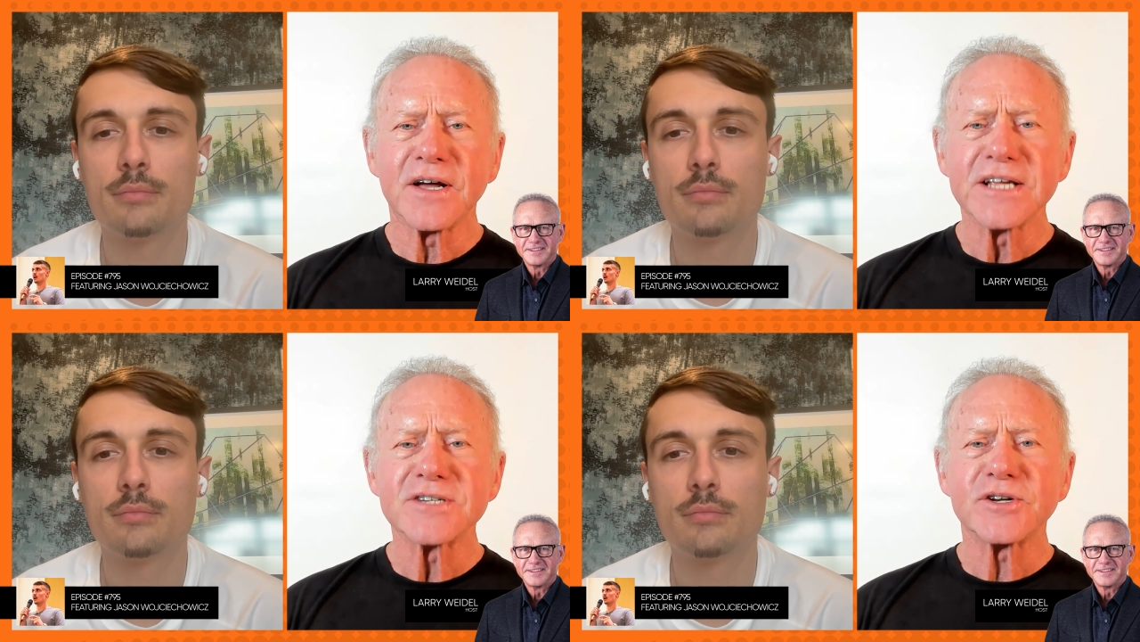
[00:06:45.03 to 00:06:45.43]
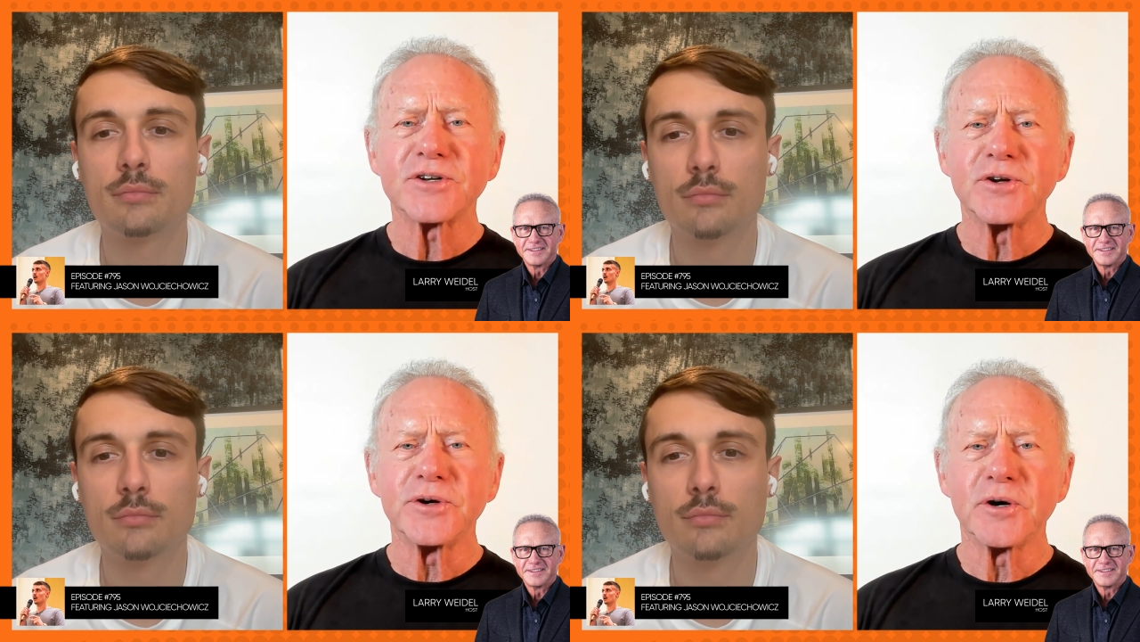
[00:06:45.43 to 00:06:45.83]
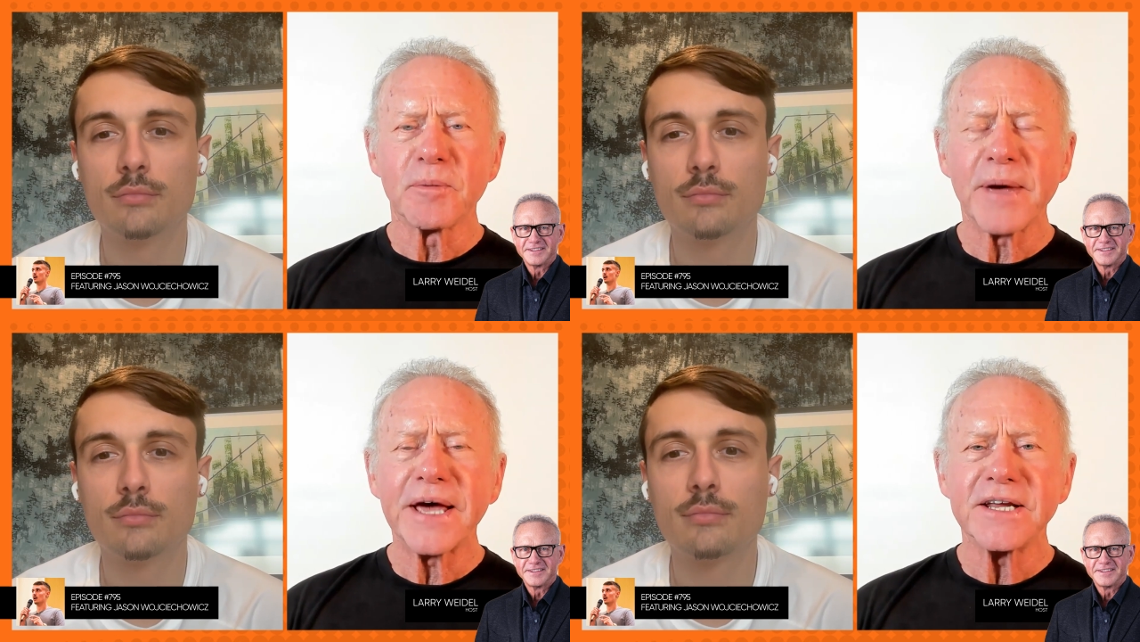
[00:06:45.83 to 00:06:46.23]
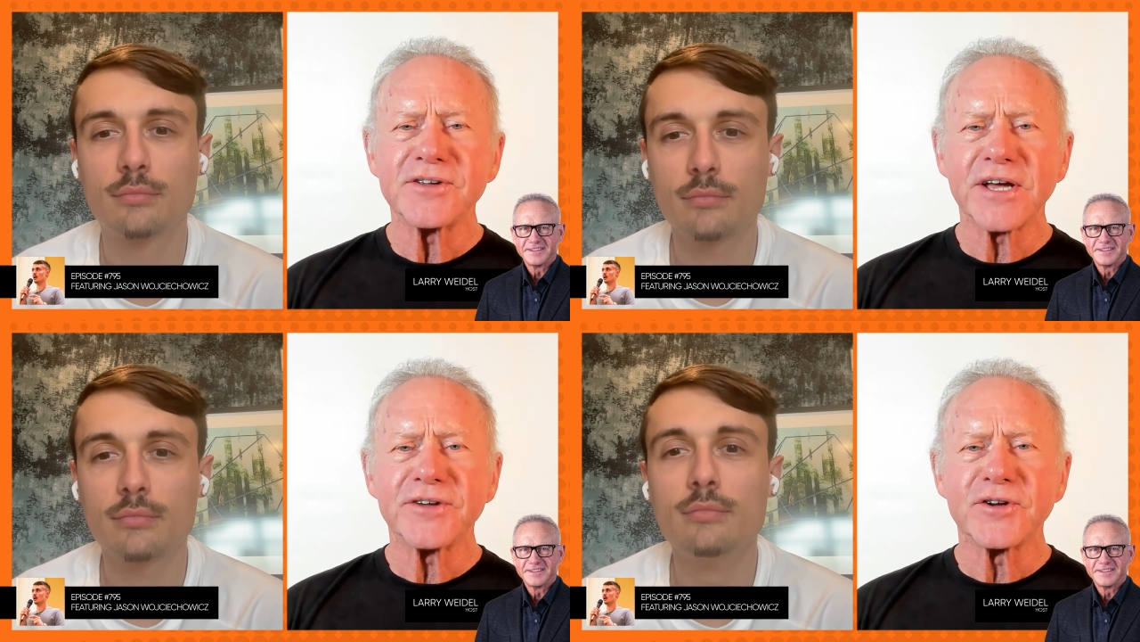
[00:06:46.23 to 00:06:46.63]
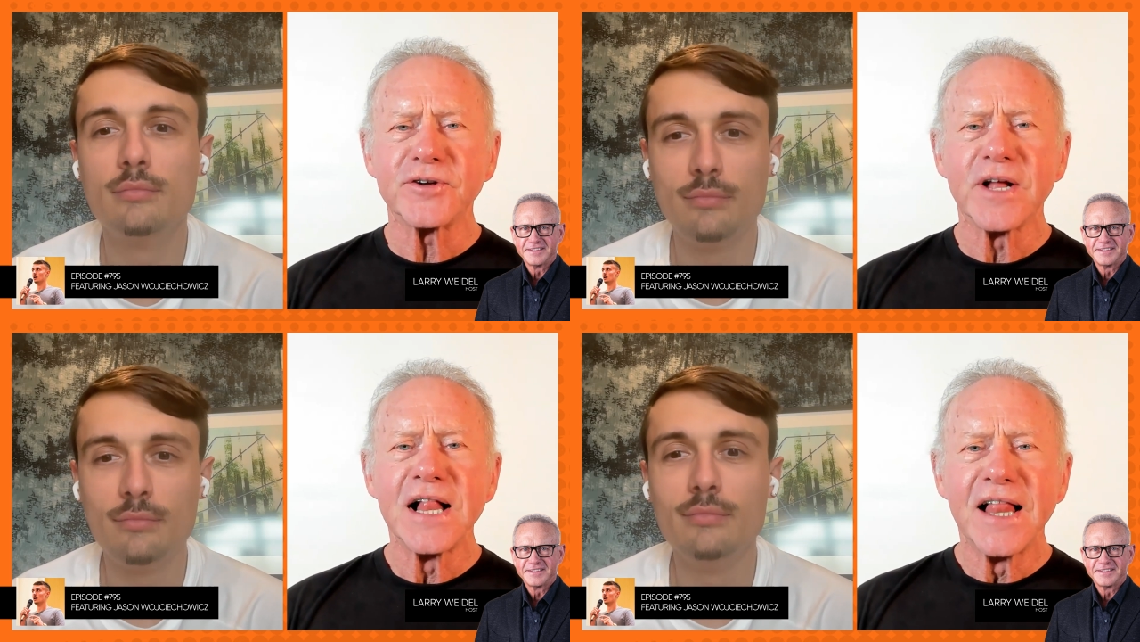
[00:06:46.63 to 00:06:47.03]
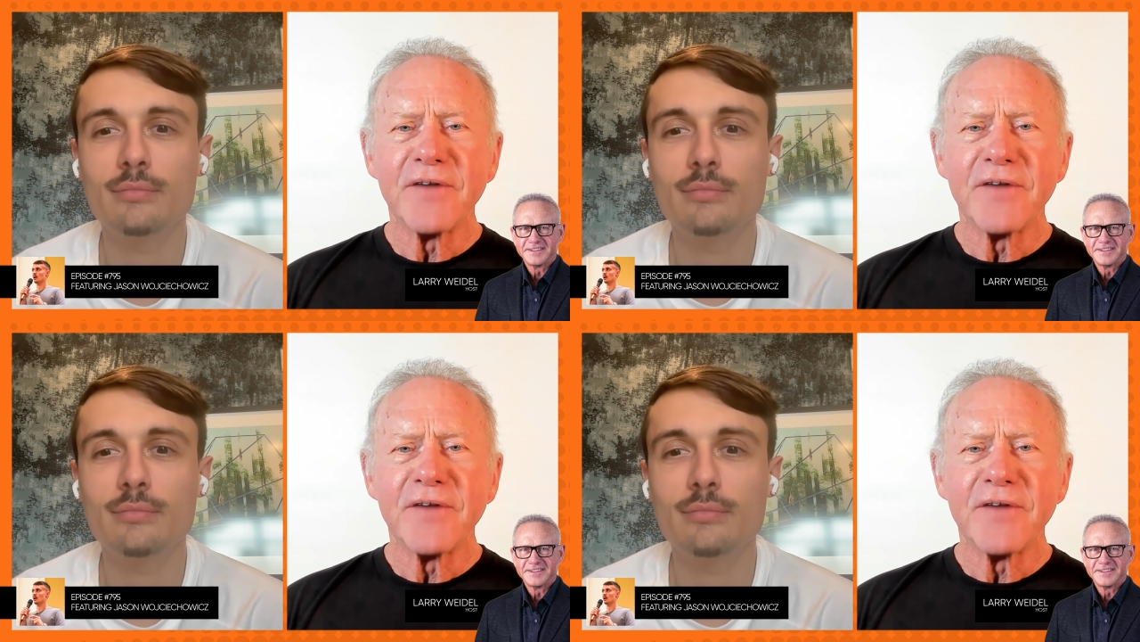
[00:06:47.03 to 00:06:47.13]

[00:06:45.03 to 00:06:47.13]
Speaker 1: listen to you or pay any attention to you.